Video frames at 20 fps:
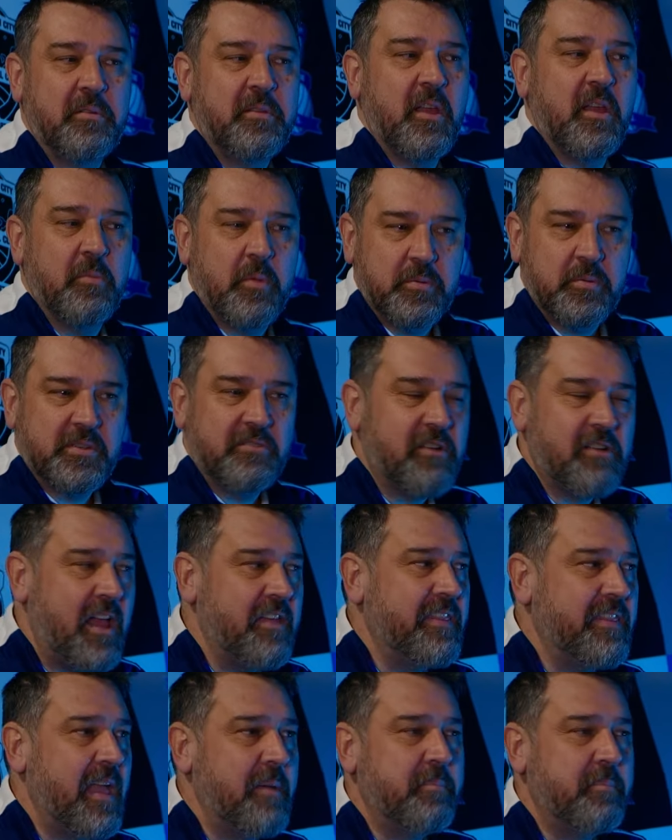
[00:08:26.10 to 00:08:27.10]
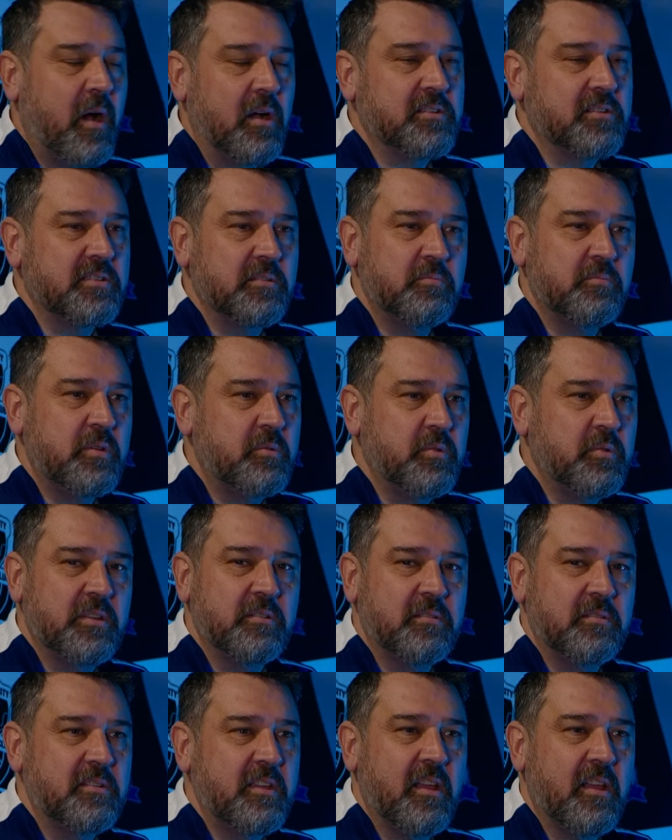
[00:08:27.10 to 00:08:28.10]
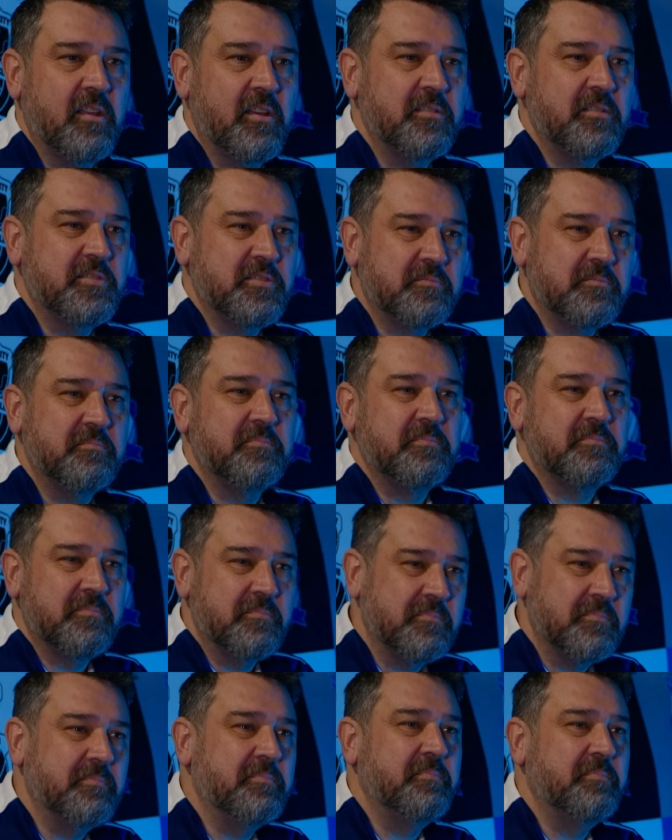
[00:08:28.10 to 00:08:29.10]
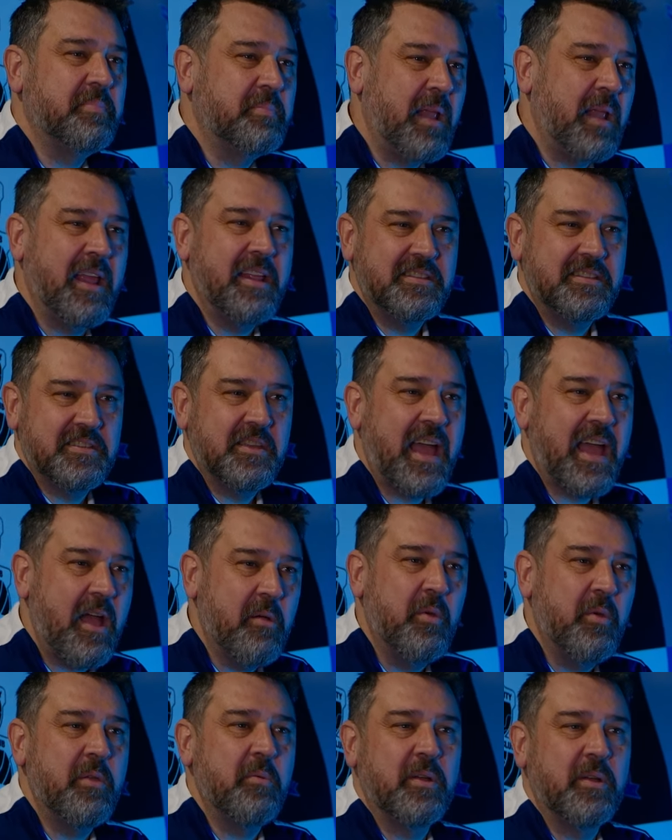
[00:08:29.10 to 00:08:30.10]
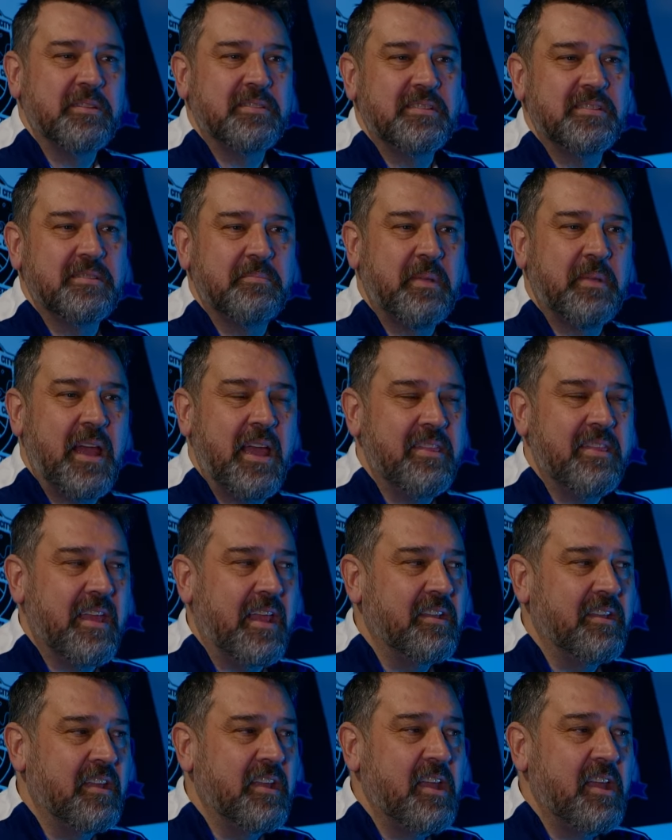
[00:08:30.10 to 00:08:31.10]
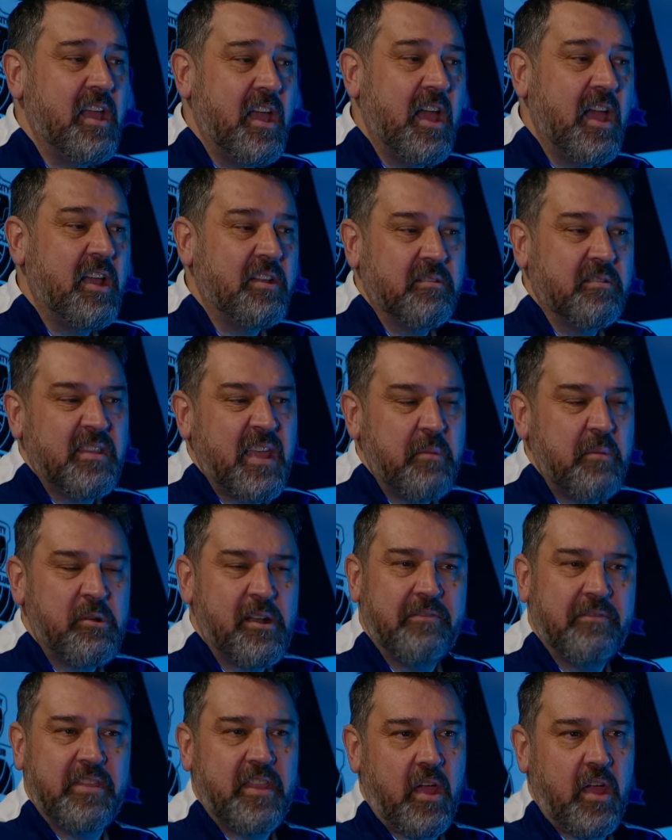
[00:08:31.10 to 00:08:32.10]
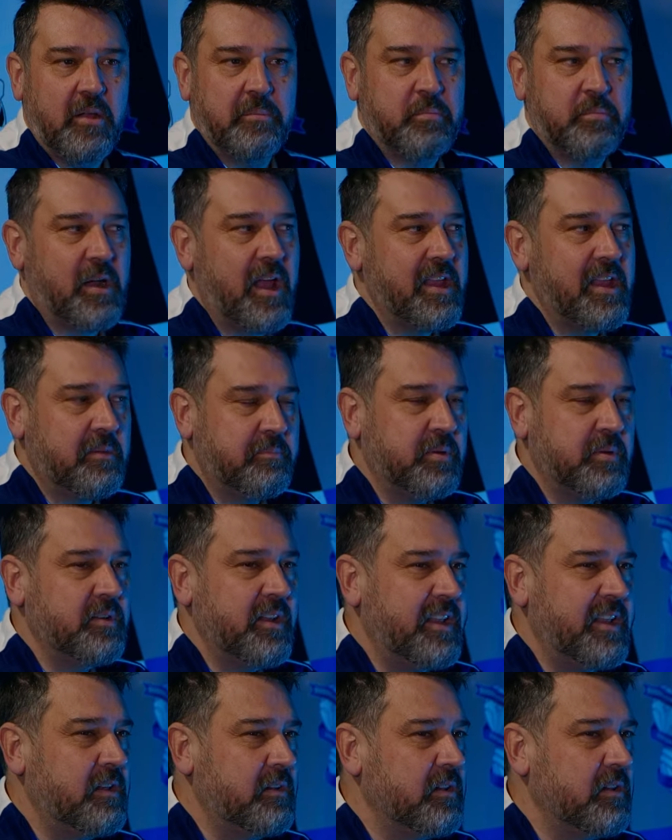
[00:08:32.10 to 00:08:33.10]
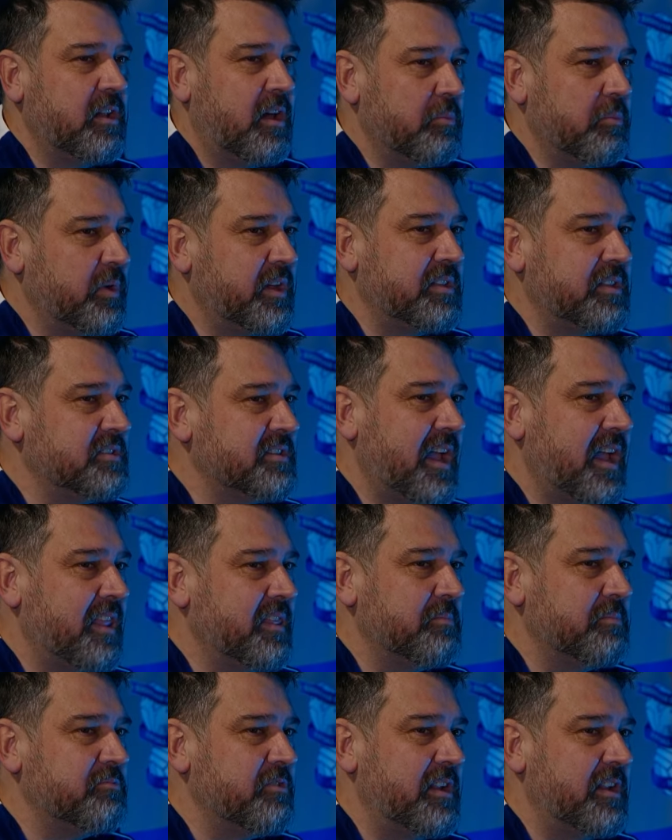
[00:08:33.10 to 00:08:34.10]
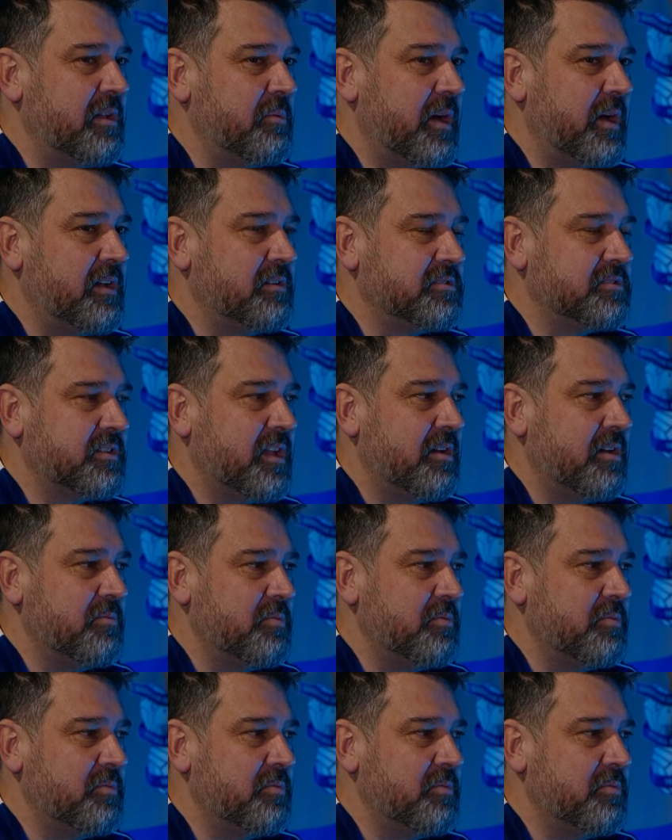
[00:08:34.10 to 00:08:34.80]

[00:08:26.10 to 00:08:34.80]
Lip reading: it was around their box, and we were, like just playing to how we wanted to play then. And they were having the odd break, but it looked like we contained them really well. So